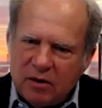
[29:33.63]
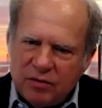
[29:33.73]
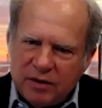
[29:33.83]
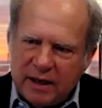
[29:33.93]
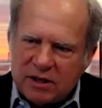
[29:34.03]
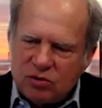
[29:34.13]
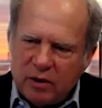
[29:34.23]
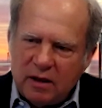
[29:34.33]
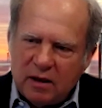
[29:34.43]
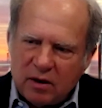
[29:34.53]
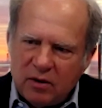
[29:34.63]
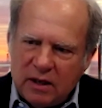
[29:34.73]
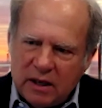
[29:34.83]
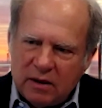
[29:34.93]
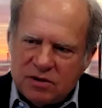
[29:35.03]
over the next 20 to 30
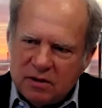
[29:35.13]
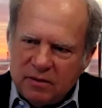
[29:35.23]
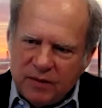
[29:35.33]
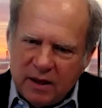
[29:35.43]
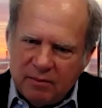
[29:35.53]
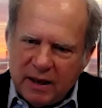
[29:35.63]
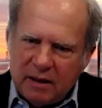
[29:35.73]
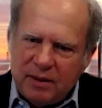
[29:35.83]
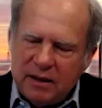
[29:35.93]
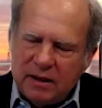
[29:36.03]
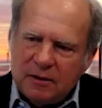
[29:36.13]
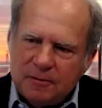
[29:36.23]
years, in my opinion.